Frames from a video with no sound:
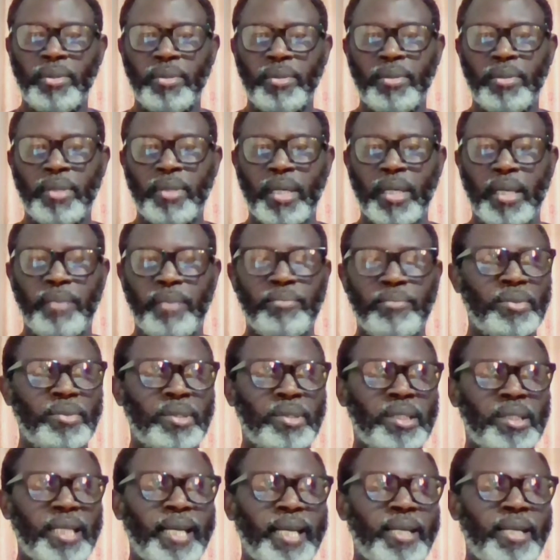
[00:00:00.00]

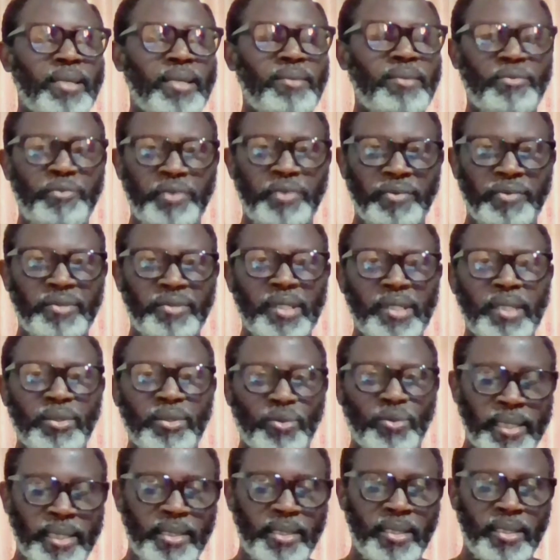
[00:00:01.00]
um, 10, 15,
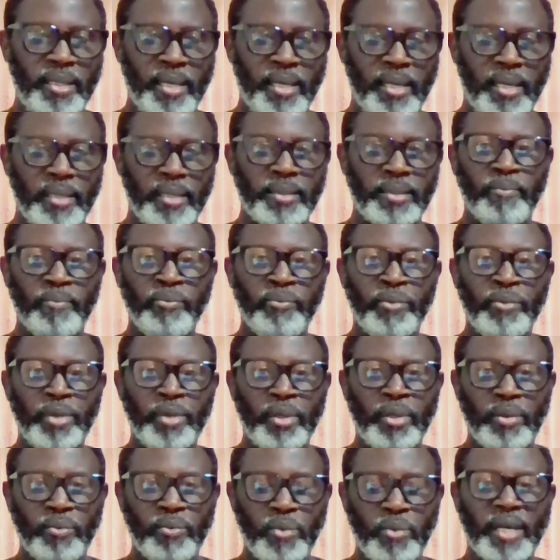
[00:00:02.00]
20 years,
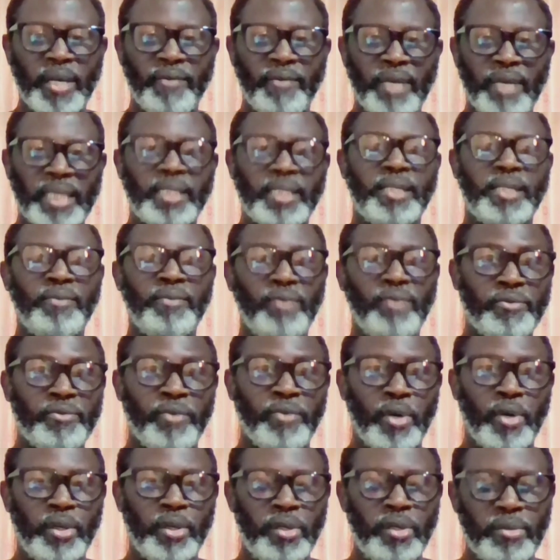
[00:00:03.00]
we would have achieved this
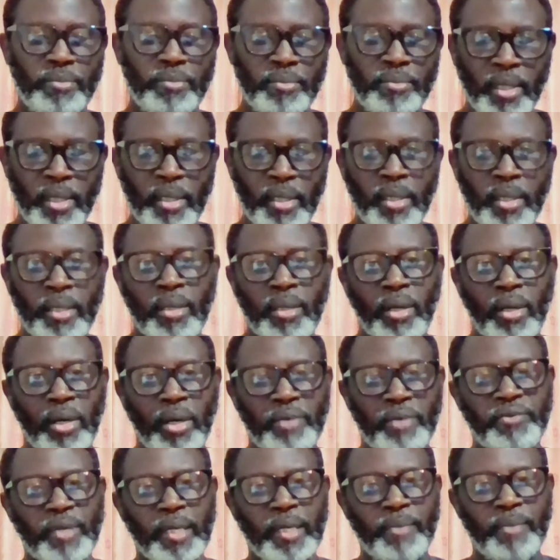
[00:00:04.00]
volume
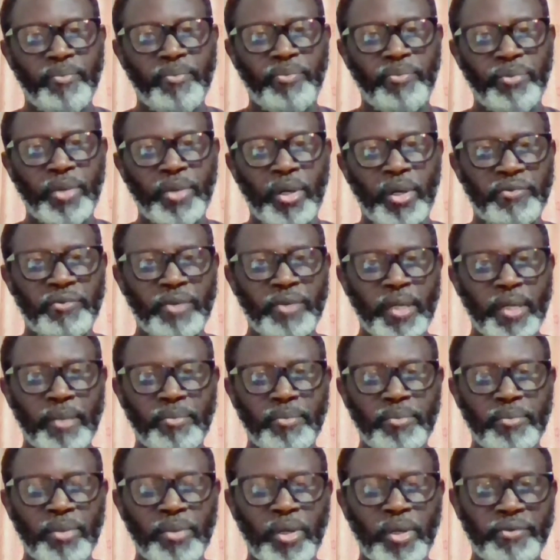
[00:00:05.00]
of, um, of,
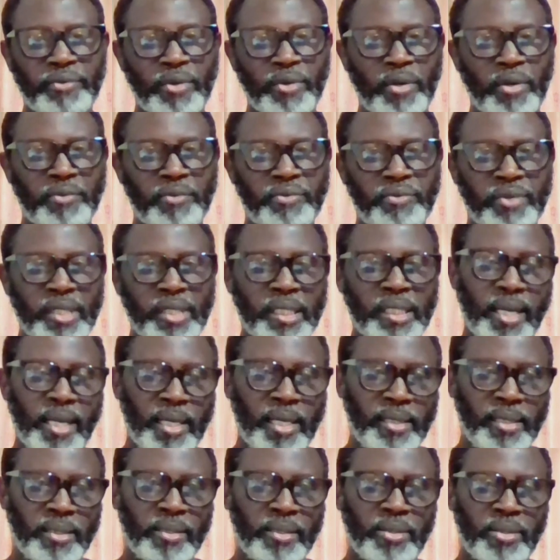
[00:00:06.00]
um, of, of
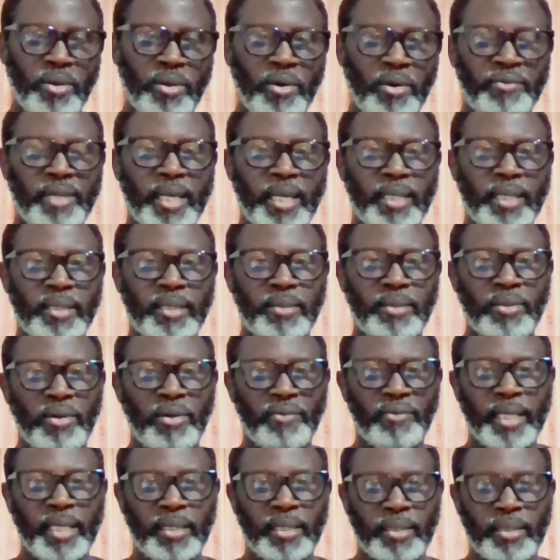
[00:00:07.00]
recharge of that,
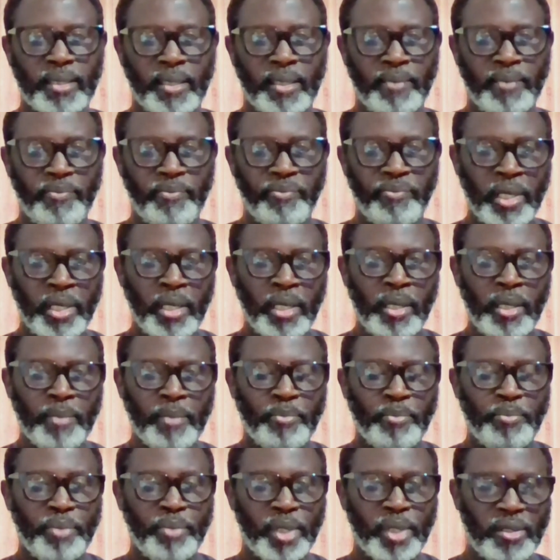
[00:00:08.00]
of that um,
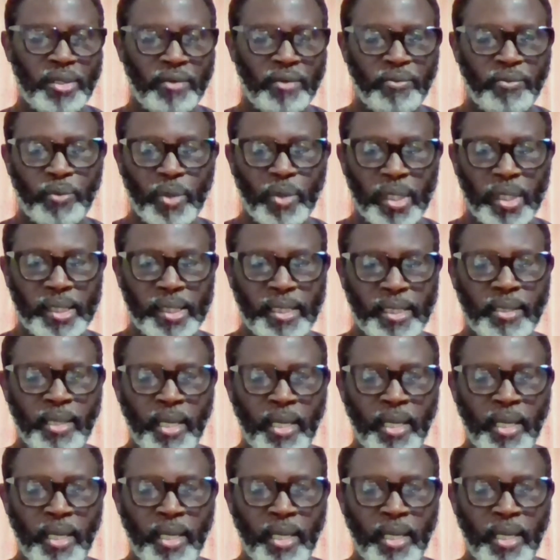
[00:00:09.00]
body of water.